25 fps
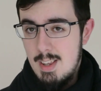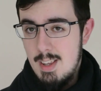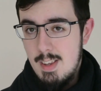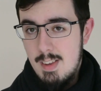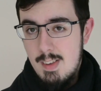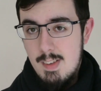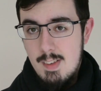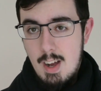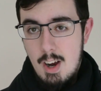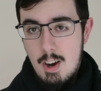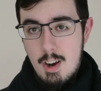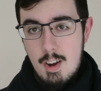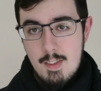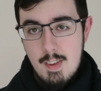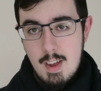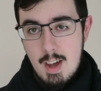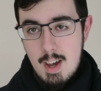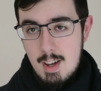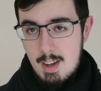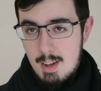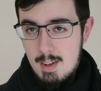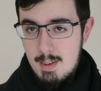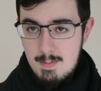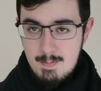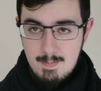this is
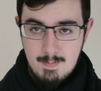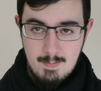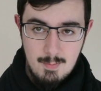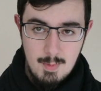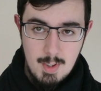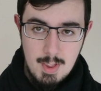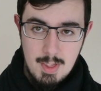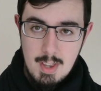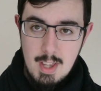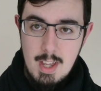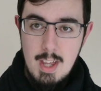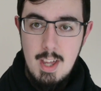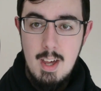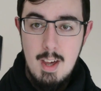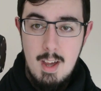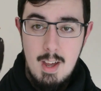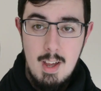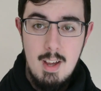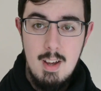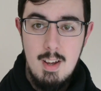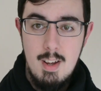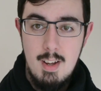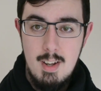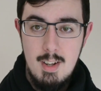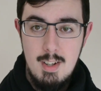Arasag with the
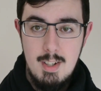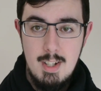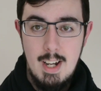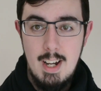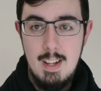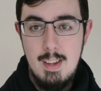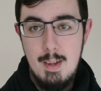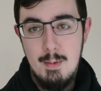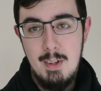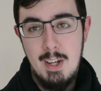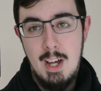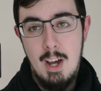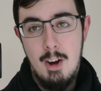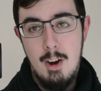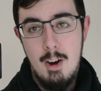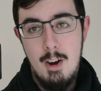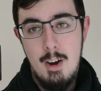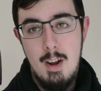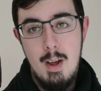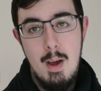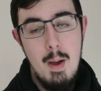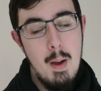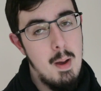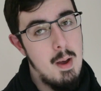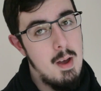Jedi Temple
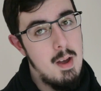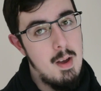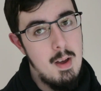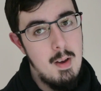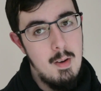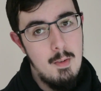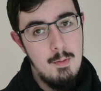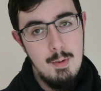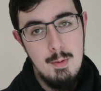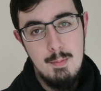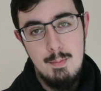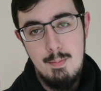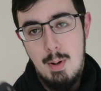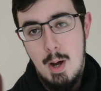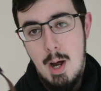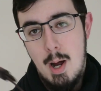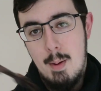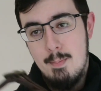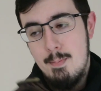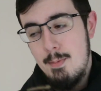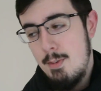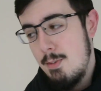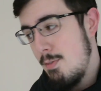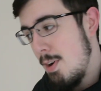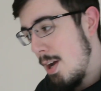Guard from
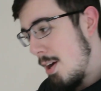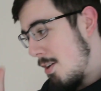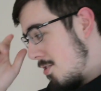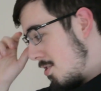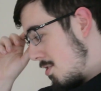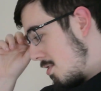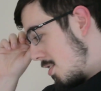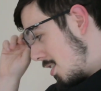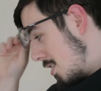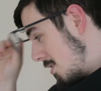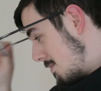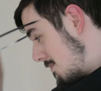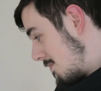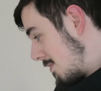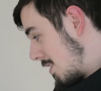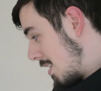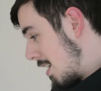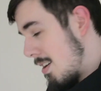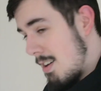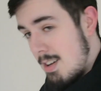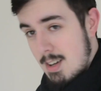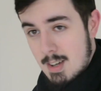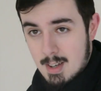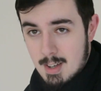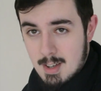Props Foundry.
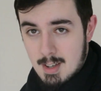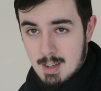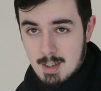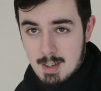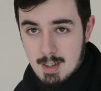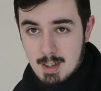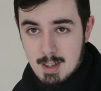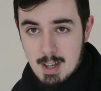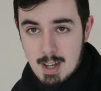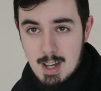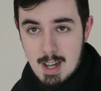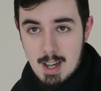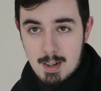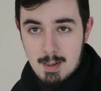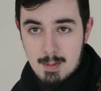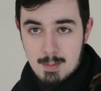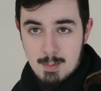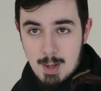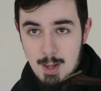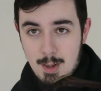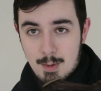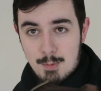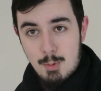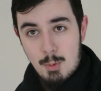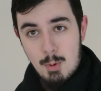And
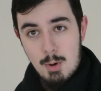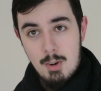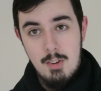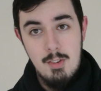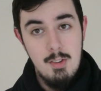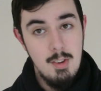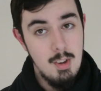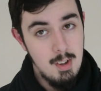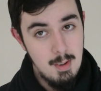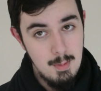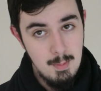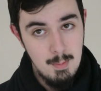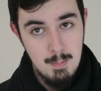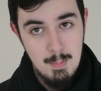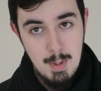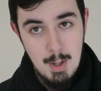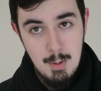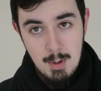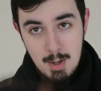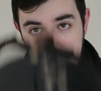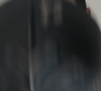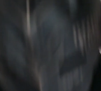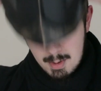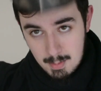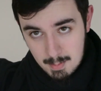may the Force be
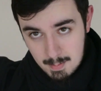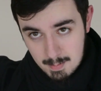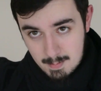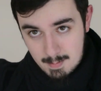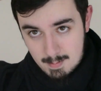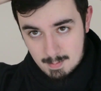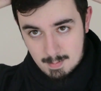with you.